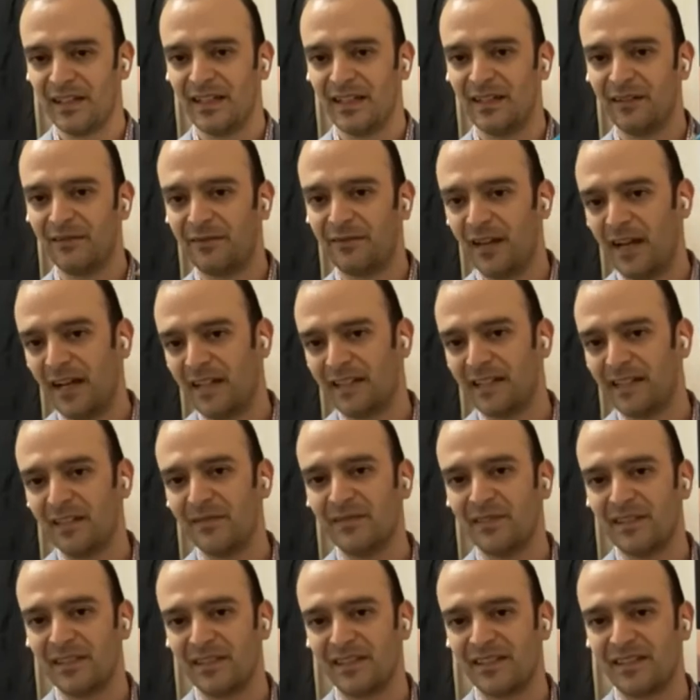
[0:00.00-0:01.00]
In fact,
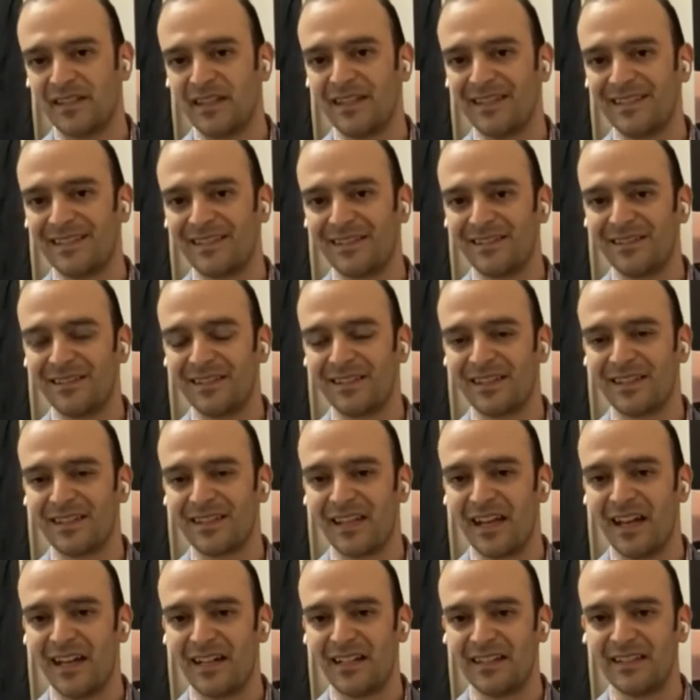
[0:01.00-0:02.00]
even the sensor
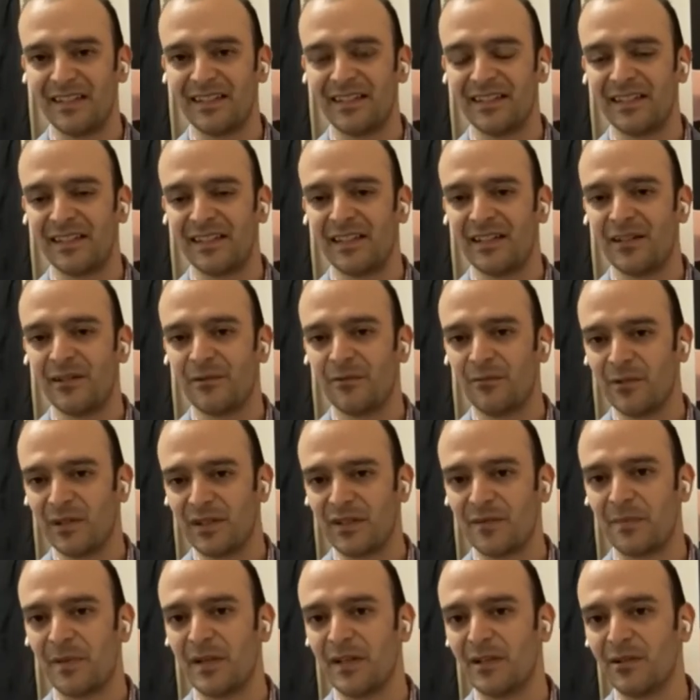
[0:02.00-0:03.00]
inside, we
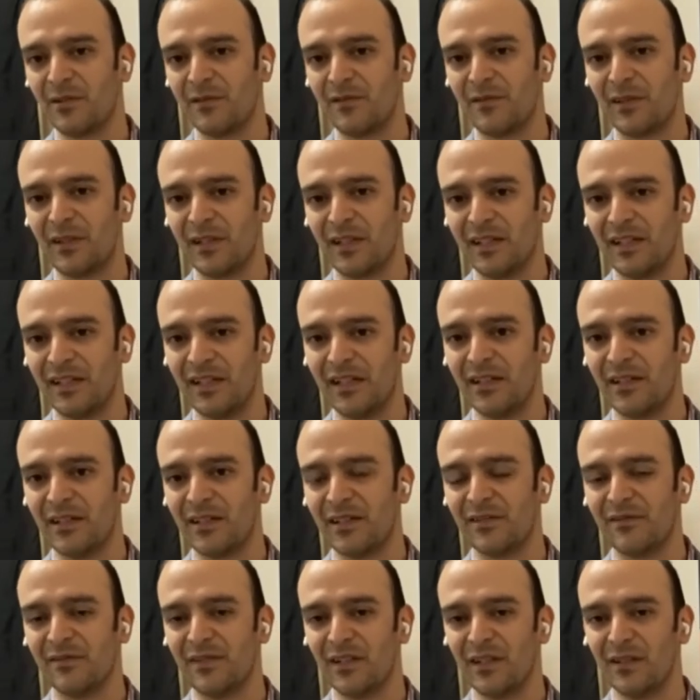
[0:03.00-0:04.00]
spent over a year
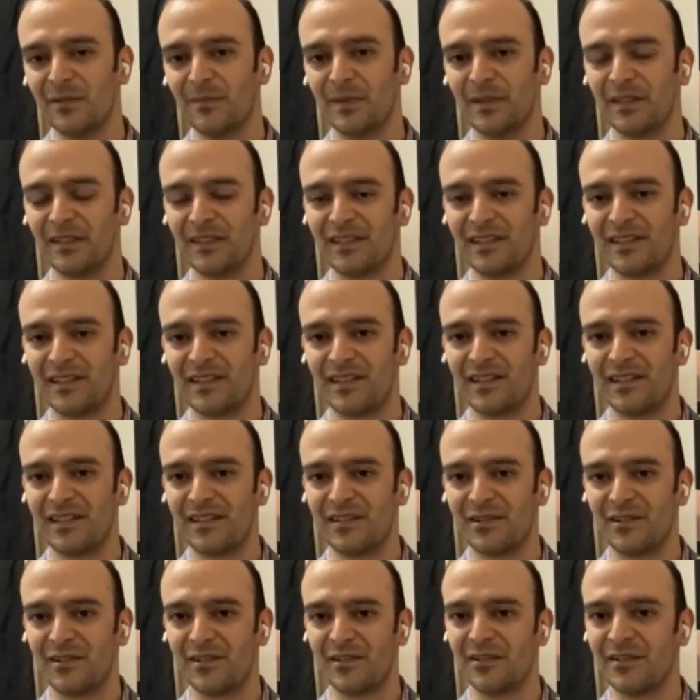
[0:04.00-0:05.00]
developing this
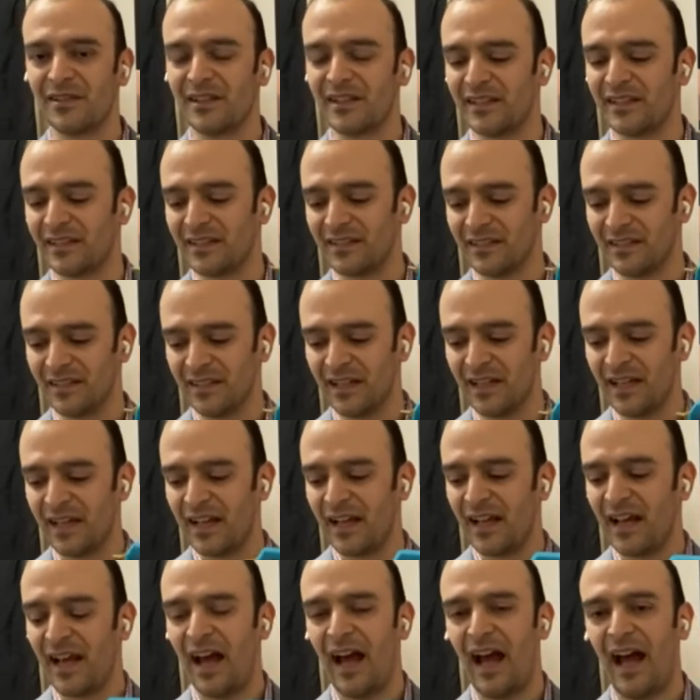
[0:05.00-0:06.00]
sensor so that it could
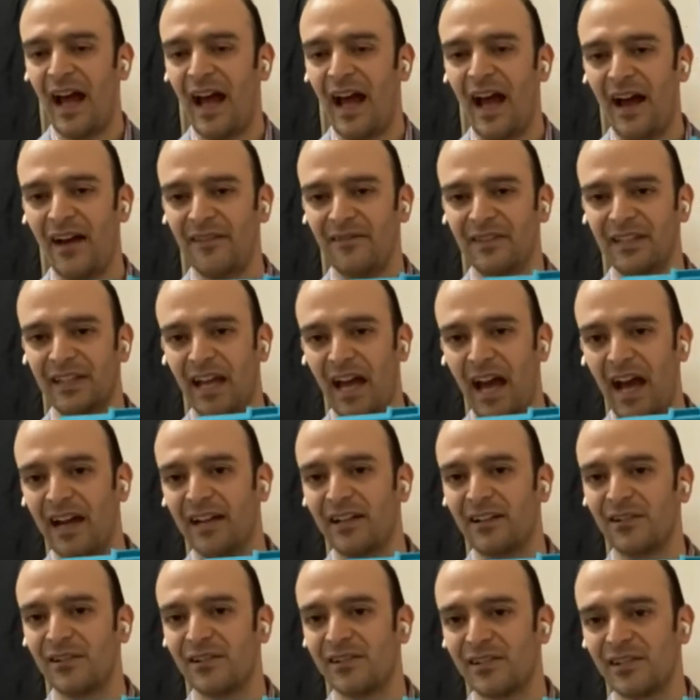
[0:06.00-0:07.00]
have the
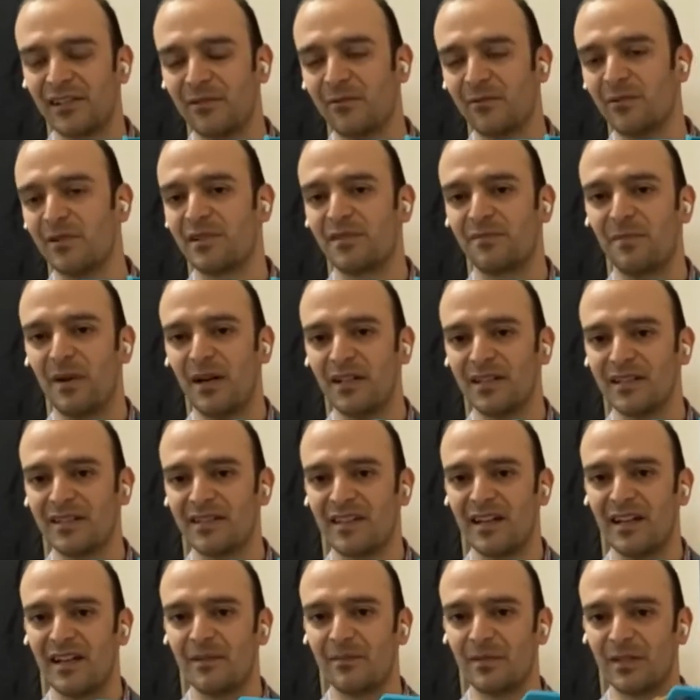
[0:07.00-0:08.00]
accuracy, response
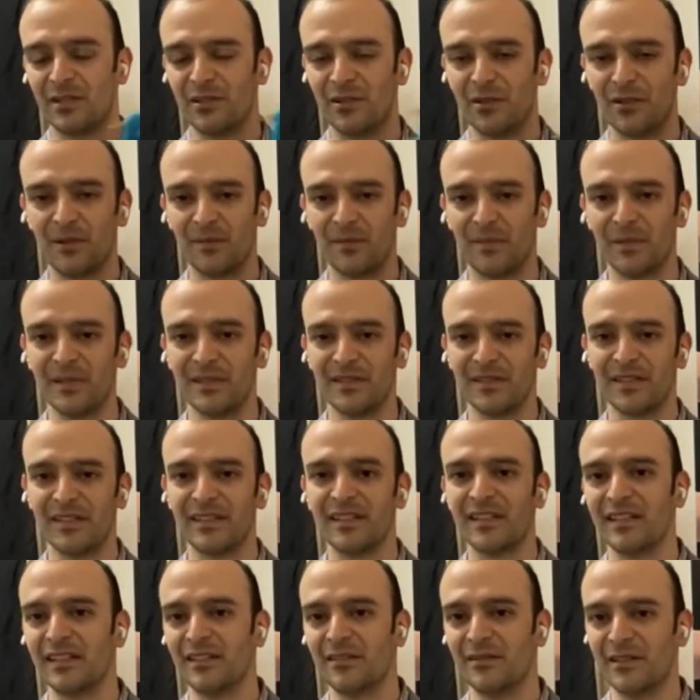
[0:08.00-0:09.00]
time, and durability
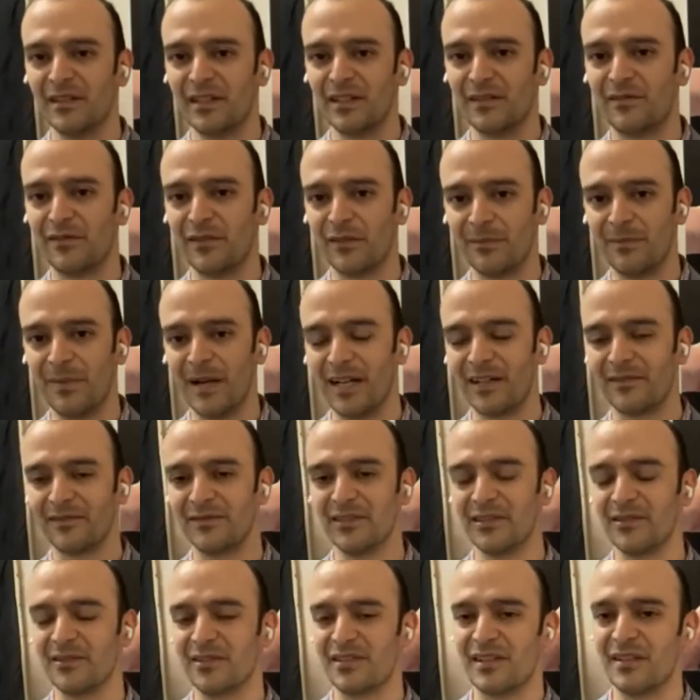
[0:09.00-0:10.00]
that you need for
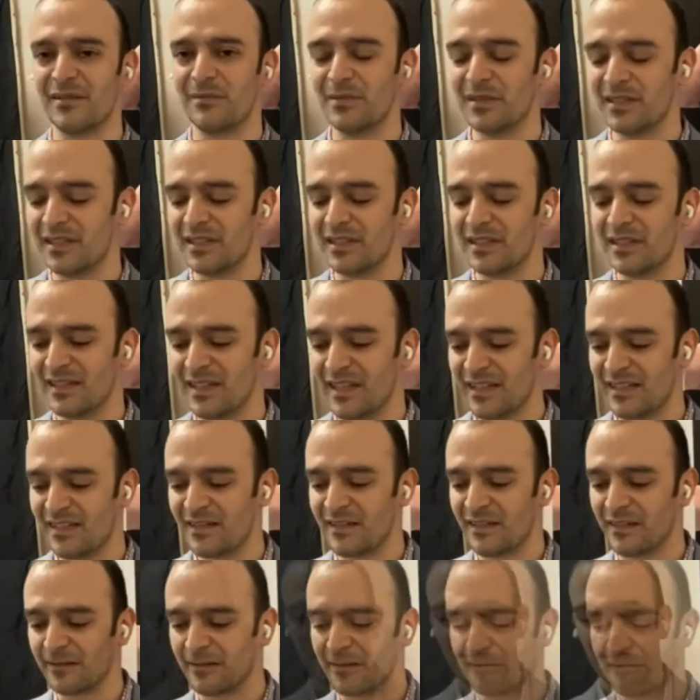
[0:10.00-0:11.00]
backflow assembly
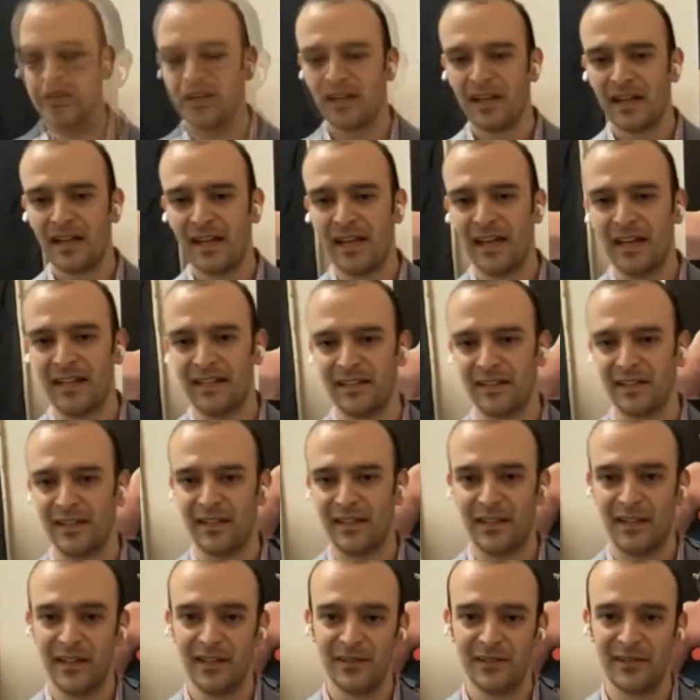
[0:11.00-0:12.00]
testing. And
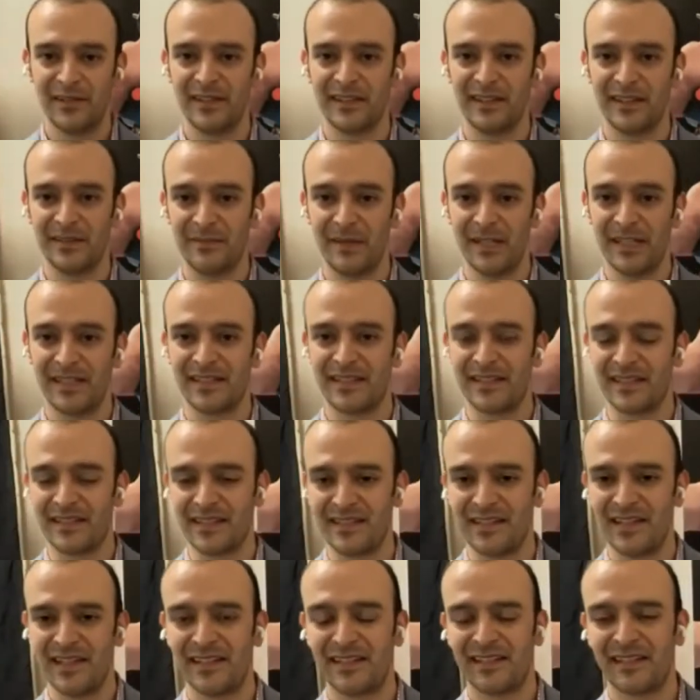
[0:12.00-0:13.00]
another thing that makes
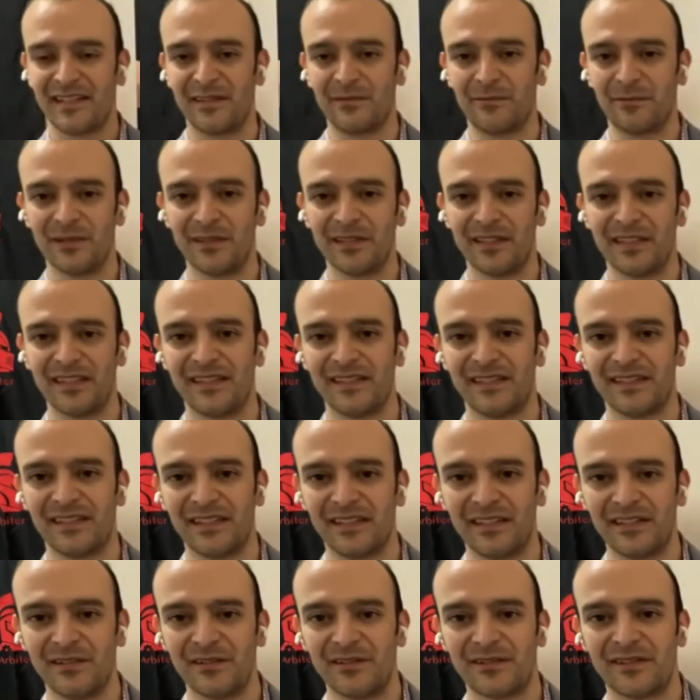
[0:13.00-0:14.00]
this test kit really easy to
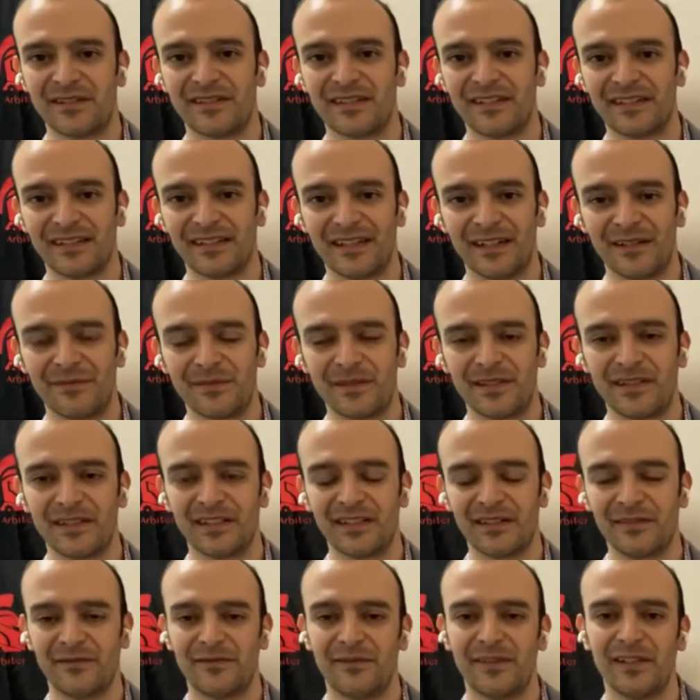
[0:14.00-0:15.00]
use is it comes in the
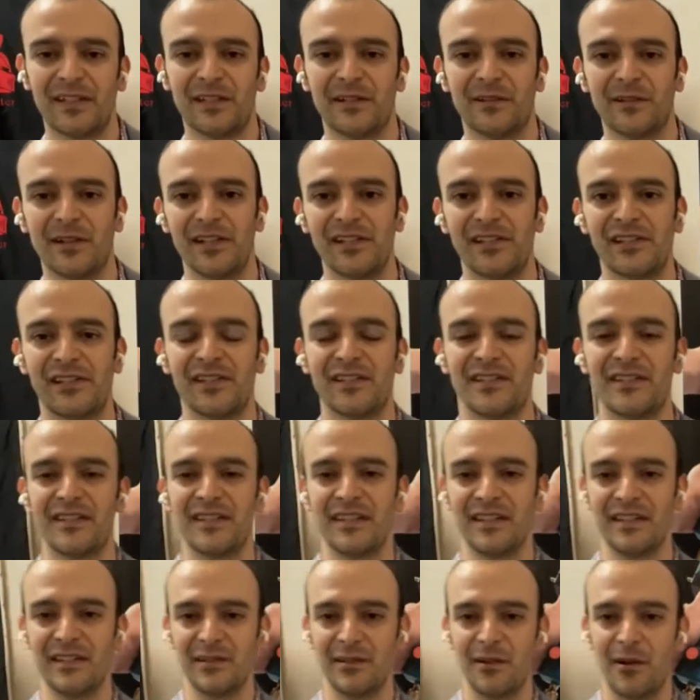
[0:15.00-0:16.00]
configurations
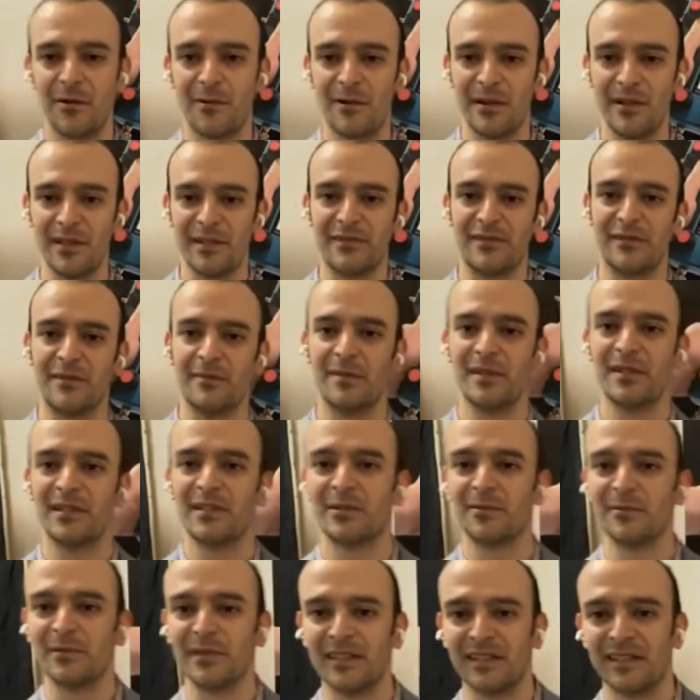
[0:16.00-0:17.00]
that you're already
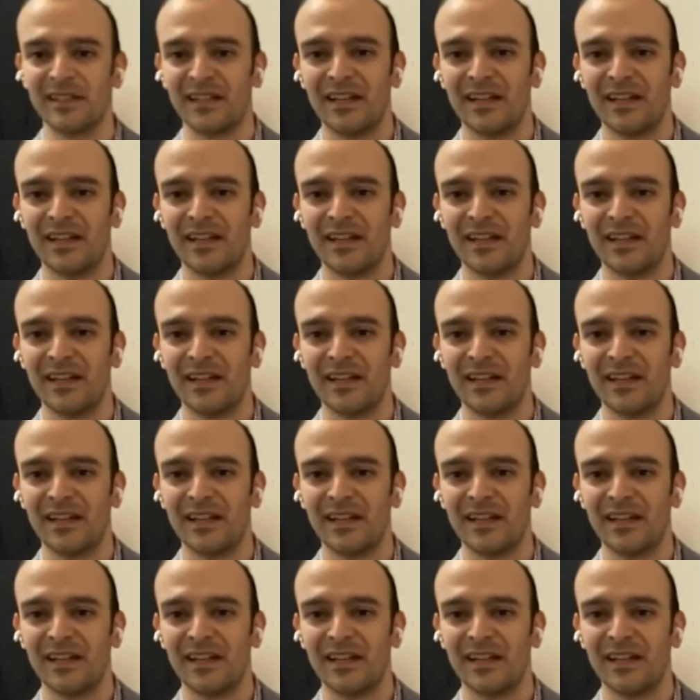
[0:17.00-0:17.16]
familiar with.